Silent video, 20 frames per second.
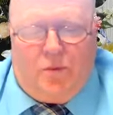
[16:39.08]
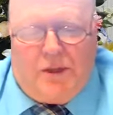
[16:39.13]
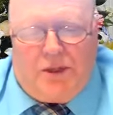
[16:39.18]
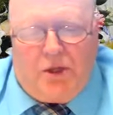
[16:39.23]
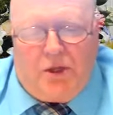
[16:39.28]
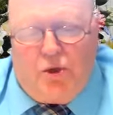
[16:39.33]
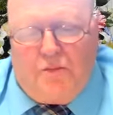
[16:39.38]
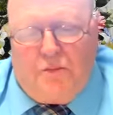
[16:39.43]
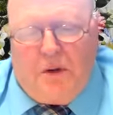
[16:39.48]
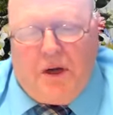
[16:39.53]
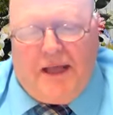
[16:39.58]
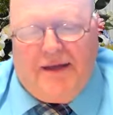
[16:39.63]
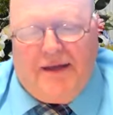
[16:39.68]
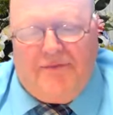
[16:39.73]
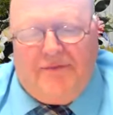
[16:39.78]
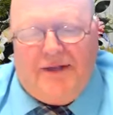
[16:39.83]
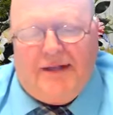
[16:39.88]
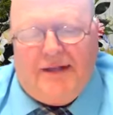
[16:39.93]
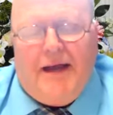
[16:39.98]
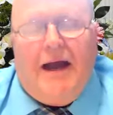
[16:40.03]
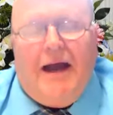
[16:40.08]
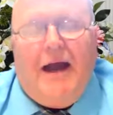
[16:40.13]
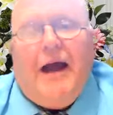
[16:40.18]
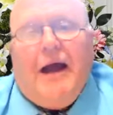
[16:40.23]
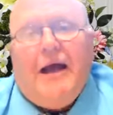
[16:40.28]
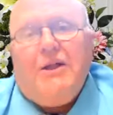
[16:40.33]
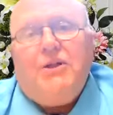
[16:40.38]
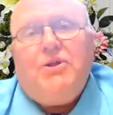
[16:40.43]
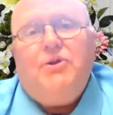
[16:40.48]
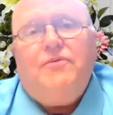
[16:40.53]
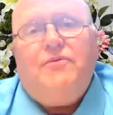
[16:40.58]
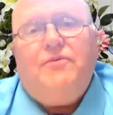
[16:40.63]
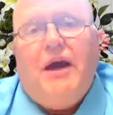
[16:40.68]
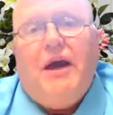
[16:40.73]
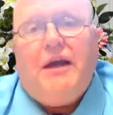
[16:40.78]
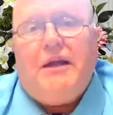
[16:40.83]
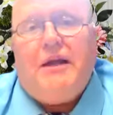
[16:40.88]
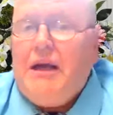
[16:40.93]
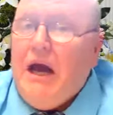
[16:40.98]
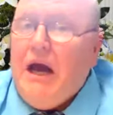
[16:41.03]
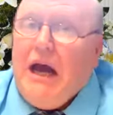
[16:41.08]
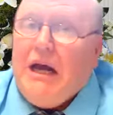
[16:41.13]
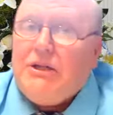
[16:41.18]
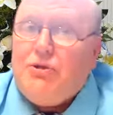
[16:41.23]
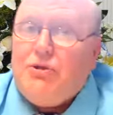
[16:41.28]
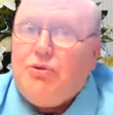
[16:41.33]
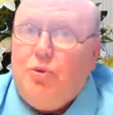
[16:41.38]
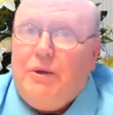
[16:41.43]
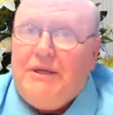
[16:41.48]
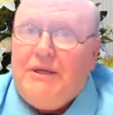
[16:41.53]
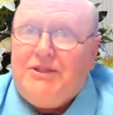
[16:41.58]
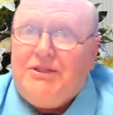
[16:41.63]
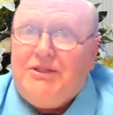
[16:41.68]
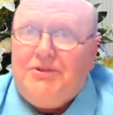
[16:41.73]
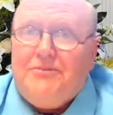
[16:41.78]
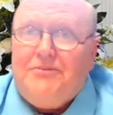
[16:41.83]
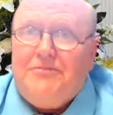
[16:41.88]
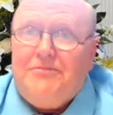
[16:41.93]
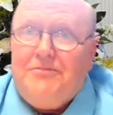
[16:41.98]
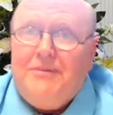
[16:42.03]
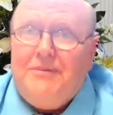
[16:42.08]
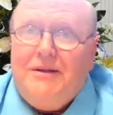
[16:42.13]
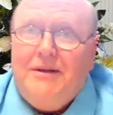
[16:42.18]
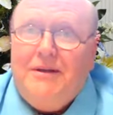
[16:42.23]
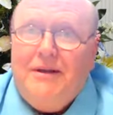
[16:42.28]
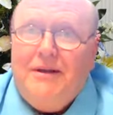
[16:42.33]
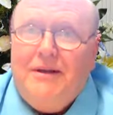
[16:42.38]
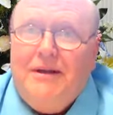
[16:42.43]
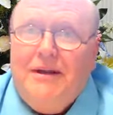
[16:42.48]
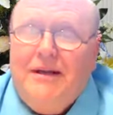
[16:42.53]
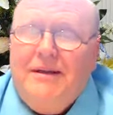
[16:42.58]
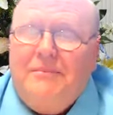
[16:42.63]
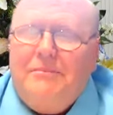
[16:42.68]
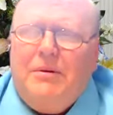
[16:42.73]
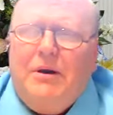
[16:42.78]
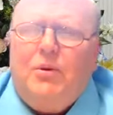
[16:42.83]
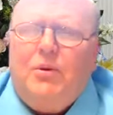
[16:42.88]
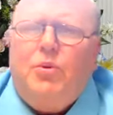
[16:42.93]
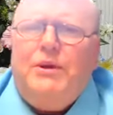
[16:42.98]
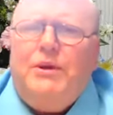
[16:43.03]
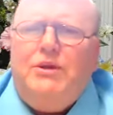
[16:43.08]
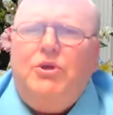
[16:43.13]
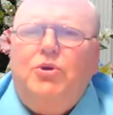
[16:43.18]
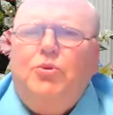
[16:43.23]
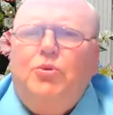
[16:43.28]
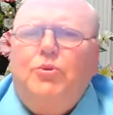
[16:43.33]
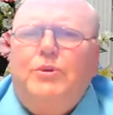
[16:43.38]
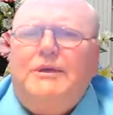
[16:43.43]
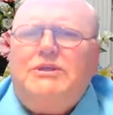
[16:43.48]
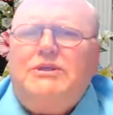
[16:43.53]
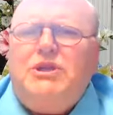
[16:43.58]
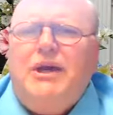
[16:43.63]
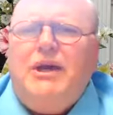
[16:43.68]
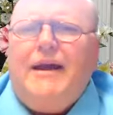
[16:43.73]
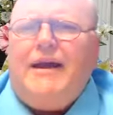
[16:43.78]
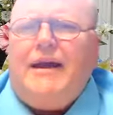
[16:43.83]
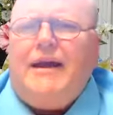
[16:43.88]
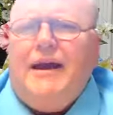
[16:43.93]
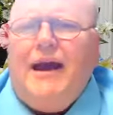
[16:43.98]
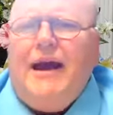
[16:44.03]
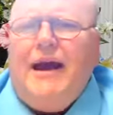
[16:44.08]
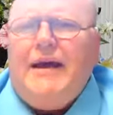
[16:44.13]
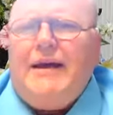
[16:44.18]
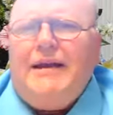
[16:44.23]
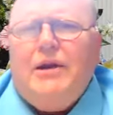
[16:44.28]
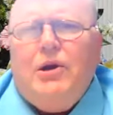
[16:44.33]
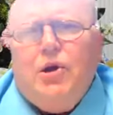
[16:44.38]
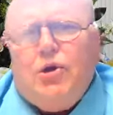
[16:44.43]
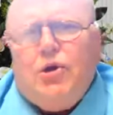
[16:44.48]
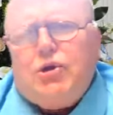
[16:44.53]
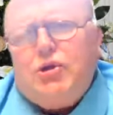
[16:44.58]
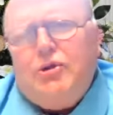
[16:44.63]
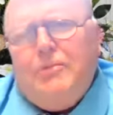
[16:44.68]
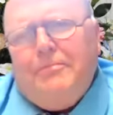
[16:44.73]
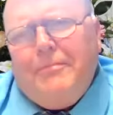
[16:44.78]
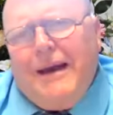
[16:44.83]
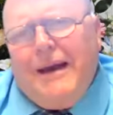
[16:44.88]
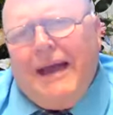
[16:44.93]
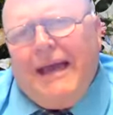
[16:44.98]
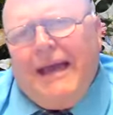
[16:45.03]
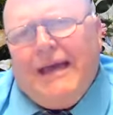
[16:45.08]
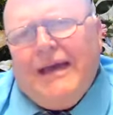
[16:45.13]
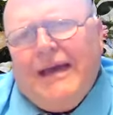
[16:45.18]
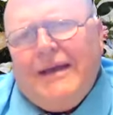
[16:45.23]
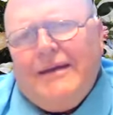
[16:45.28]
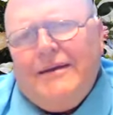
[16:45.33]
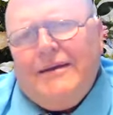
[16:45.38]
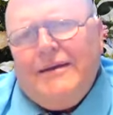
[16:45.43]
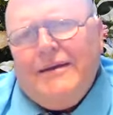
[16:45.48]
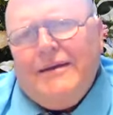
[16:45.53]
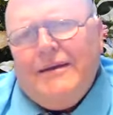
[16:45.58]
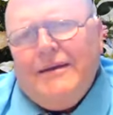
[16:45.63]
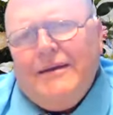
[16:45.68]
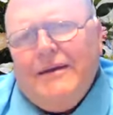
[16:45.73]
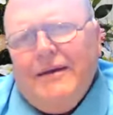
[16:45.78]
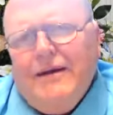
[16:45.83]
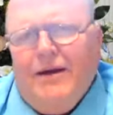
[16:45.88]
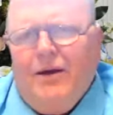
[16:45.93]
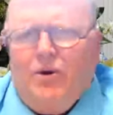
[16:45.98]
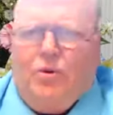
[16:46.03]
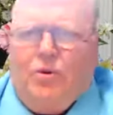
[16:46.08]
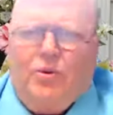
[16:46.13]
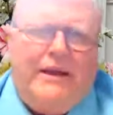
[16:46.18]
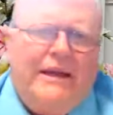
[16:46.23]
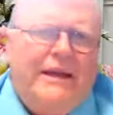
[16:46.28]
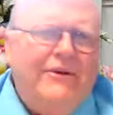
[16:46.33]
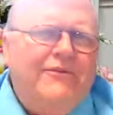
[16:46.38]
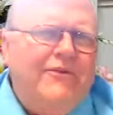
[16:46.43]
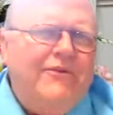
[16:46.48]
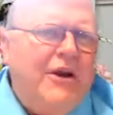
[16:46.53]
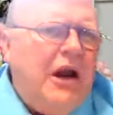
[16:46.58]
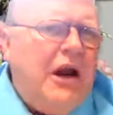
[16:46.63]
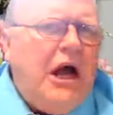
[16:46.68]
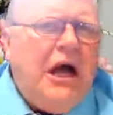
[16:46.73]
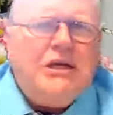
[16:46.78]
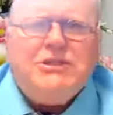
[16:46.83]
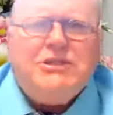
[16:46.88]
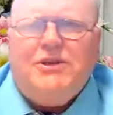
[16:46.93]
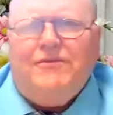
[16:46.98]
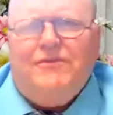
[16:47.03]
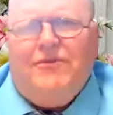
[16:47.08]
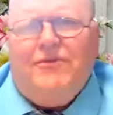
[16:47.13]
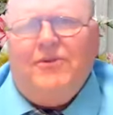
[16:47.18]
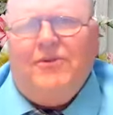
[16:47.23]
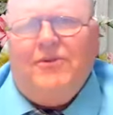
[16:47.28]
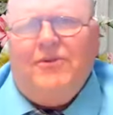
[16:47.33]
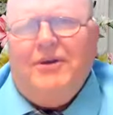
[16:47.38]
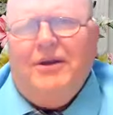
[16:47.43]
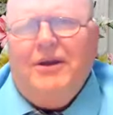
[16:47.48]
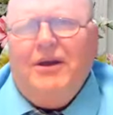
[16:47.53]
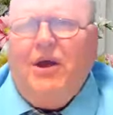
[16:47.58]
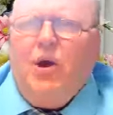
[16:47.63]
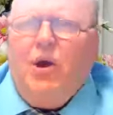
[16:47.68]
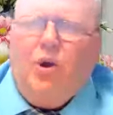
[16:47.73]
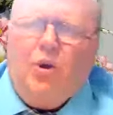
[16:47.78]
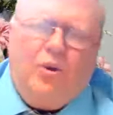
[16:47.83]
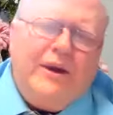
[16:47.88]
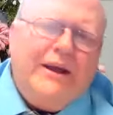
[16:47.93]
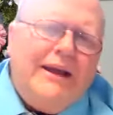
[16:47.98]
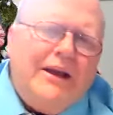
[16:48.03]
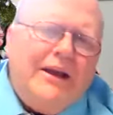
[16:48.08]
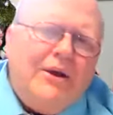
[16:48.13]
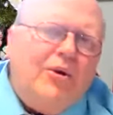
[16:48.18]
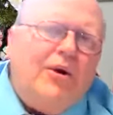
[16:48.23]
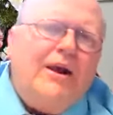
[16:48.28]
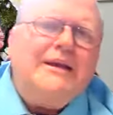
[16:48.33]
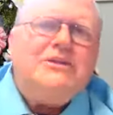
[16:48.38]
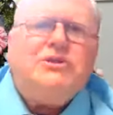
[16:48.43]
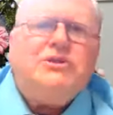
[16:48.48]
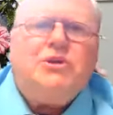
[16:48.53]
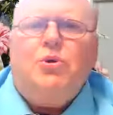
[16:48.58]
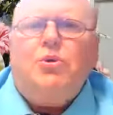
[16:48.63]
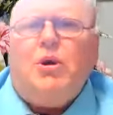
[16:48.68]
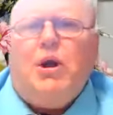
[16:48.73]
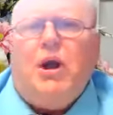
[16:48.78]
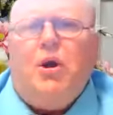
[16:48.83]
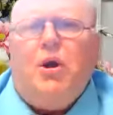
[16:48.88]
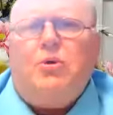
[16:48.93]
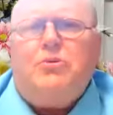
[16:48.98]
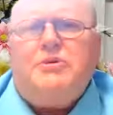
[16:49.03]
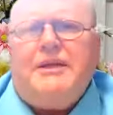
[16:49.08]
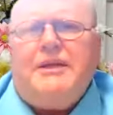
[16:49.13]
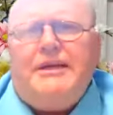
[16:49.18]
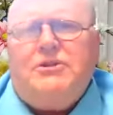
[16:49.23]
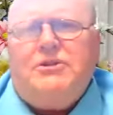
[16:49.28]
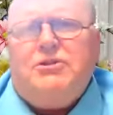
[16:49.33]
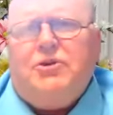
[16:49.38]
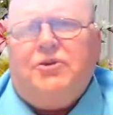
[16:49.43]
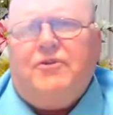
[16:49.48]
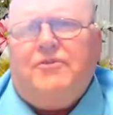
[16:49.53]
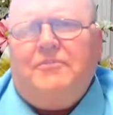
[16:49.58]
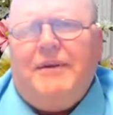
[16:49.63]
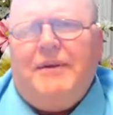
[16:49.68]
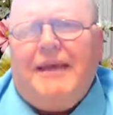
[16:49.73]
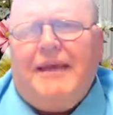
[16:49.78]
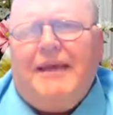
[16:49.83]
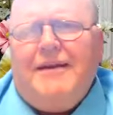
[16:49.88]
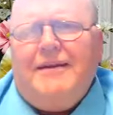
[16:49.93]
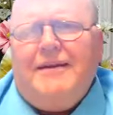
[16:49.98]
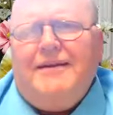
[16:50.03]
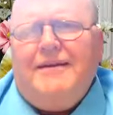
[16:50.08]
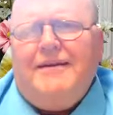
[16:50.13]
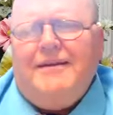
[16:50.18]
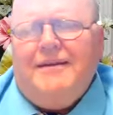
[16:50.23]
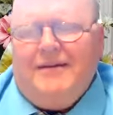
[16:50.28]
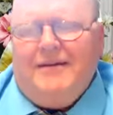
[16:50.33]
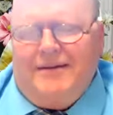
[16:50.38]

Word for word: When you believe in God, you've got God's wisdom. But when you reject God and look to man, or any philosopher, or any great so called teacher of men,